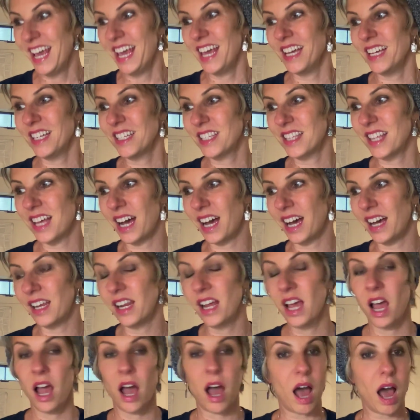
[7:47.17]
is that
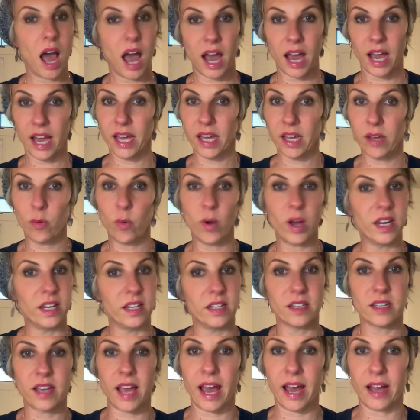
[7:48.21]
I went
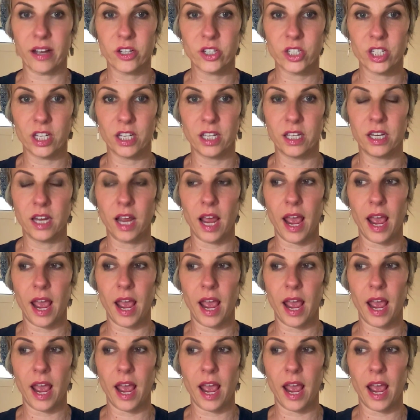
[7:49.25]
into action,